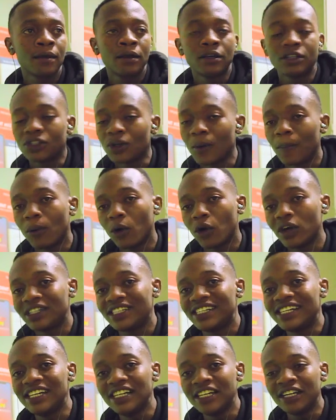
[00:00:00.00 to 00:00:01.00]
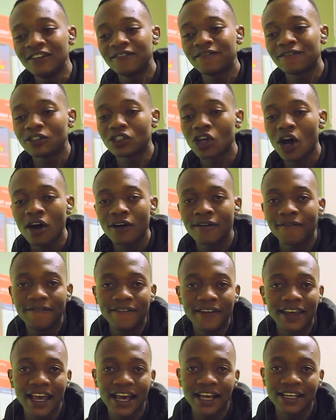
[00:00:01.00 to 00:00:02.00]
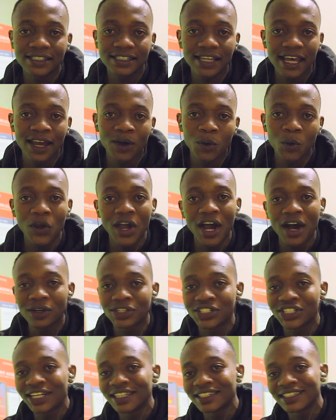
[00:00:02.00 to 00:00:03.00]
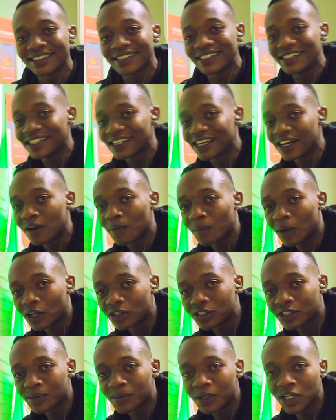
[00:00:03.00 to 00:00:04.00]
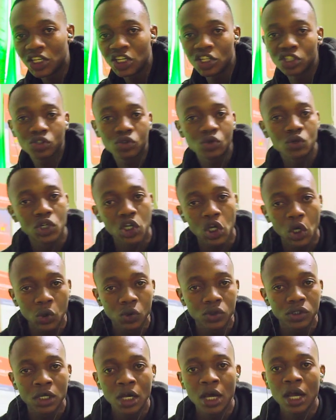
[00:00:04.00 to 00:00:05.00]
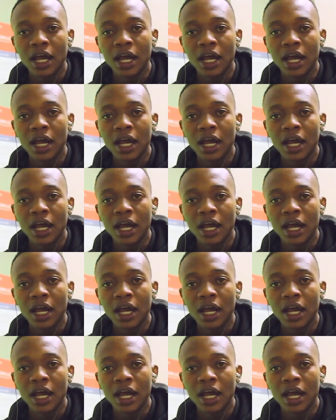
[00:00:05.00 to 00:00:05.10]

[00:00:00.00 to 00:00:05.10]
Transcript: It's your boy TK Photography SA. We out here at the TK Multimedia Studios.